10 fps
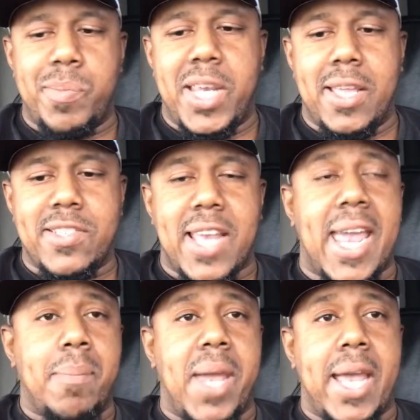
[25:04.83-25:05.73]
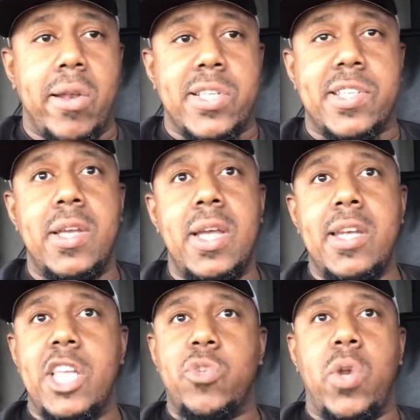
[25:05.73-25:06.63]
media and say, hey man, listen,
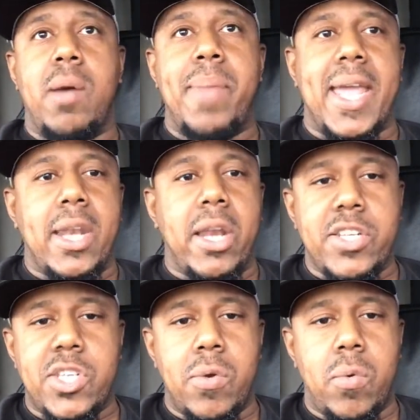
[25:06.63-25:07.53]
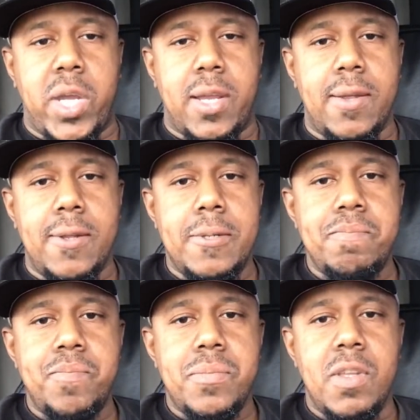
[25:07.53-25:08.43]
this is what I'm making every single week.
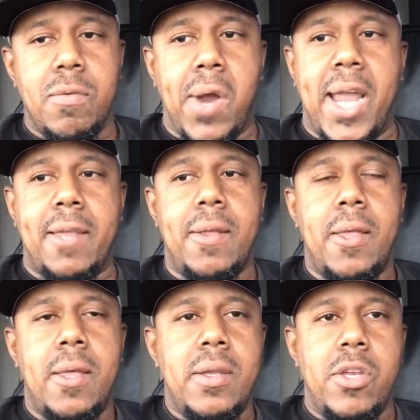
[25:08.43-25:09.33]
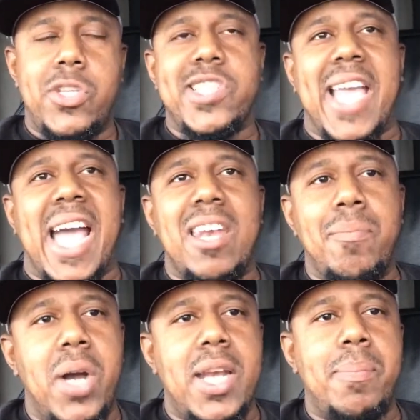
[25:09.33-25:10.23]
Right? You just
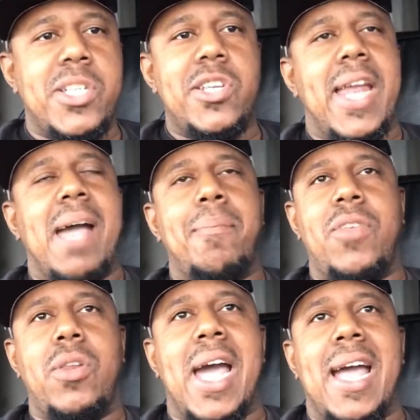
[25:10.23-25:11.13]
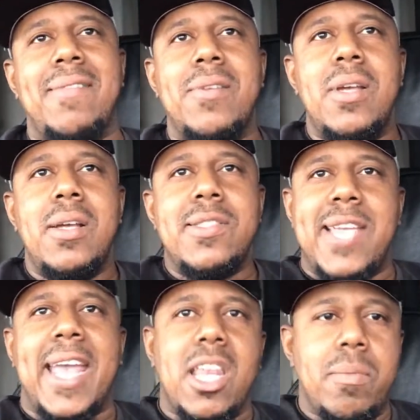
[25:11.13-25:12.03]
got the money, but you're not
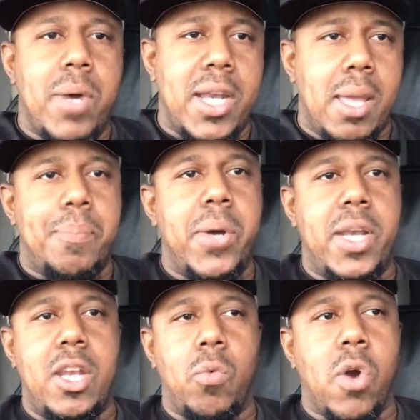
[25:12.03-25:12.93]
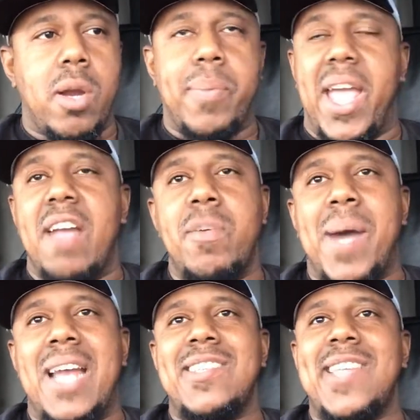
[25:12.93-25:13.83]
taking the money and putting it to work. But
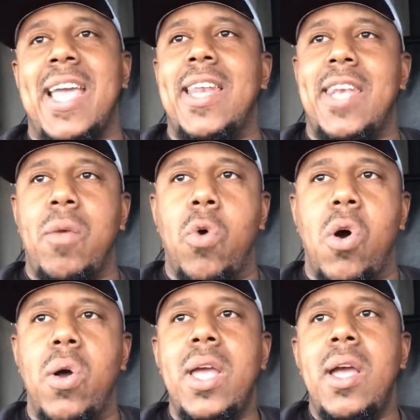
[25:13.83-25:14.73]
everybody say that they want